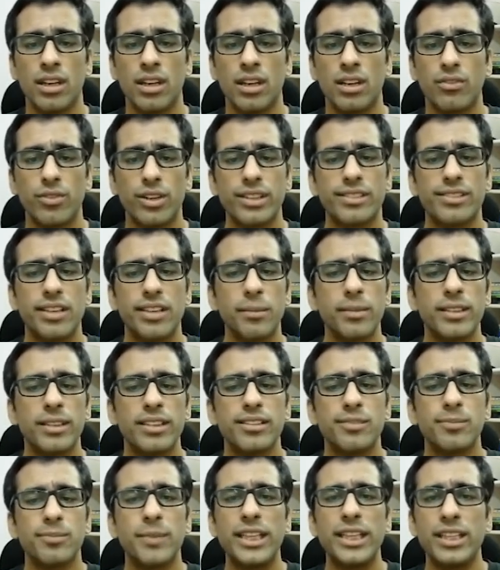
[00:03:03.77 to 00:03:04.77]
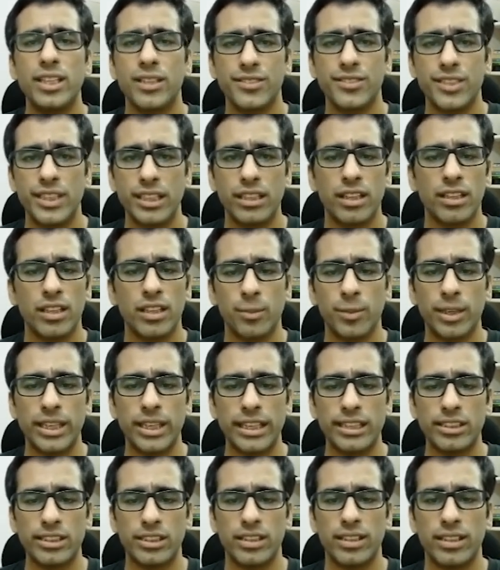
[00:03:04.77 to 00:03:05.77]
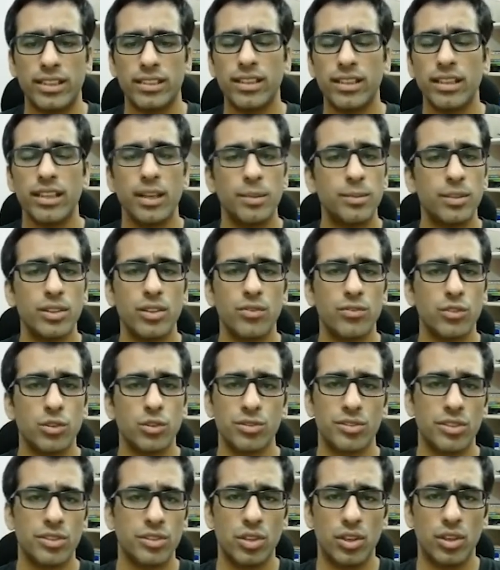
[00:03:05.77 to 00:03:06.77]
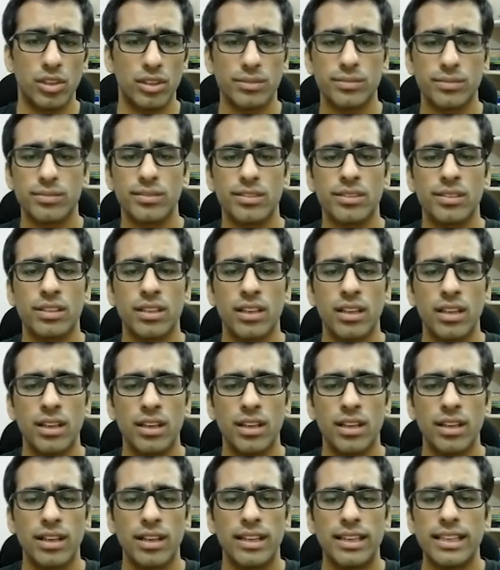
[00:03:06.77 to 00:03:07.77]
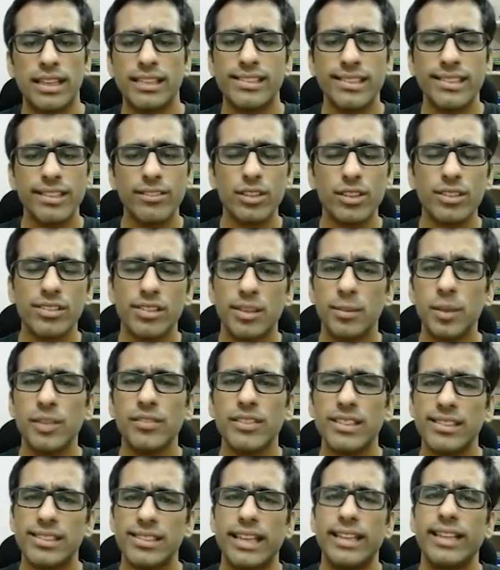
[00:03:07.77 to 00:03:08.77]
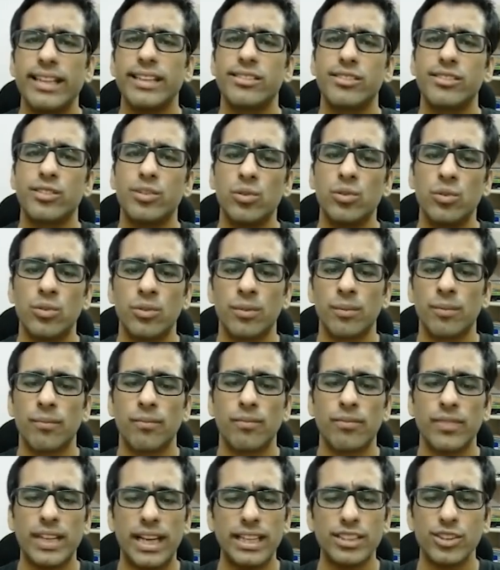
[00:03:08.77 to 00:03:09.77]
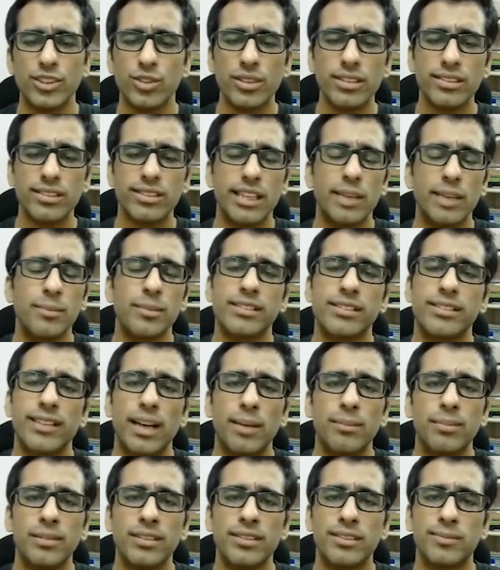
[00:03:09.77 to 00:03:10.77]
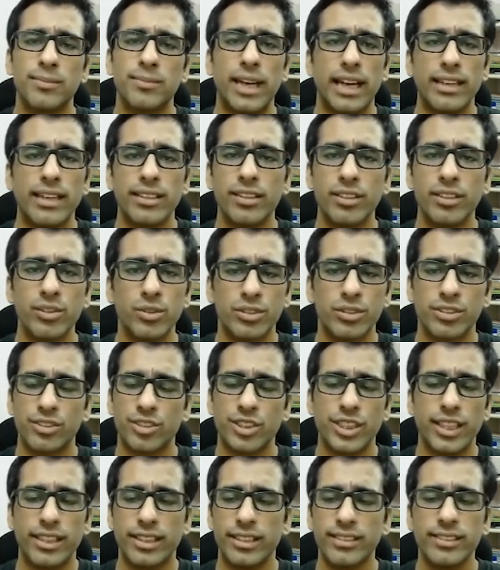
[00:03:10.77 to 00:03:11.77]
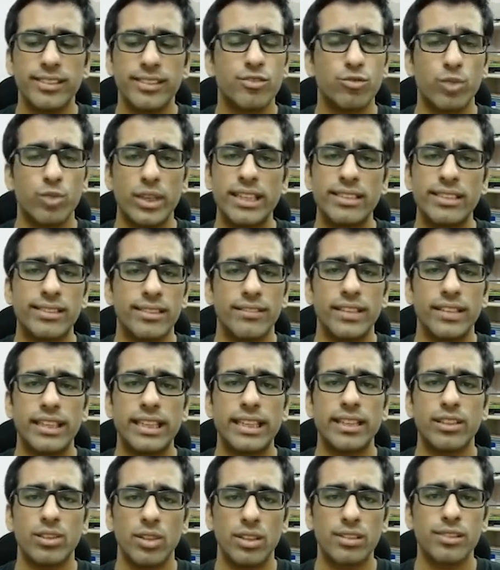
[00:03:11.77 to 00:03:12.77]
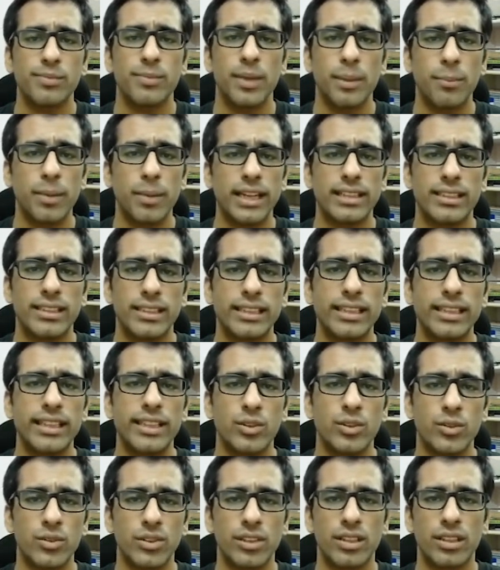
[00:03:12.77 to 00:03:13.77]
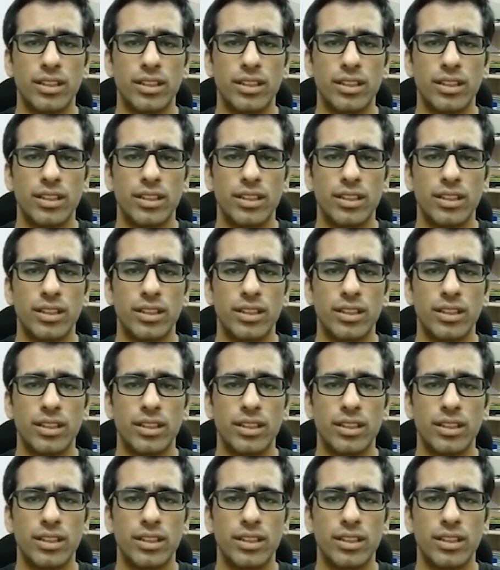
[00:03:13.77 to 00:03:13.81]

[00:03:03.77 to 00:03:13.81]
For example, the speed of serial communication and the number of rows and columns. Let's see what some of these settings do. I'll show the same examples Brandon Rhodes shared in his 2017 North Bay Python keynote.